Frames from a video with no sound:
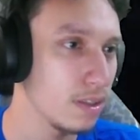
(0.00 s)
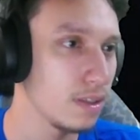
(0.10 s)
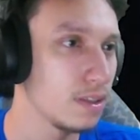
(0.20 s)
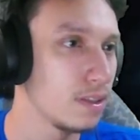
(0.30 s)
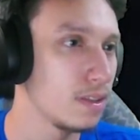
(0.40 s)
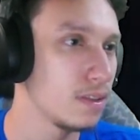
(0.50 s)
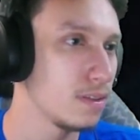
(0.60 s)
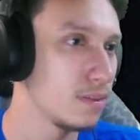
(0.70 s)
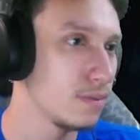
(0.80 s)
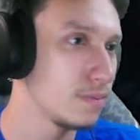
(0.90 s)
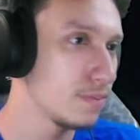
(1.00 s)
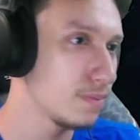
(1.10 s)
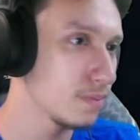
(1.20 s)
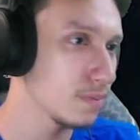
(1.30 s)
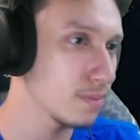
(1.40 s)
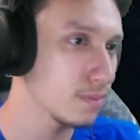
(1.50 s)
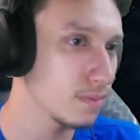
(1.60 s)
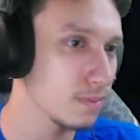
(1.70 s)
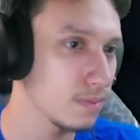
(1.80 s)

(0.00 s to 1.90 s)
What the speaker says: Nobody speaks.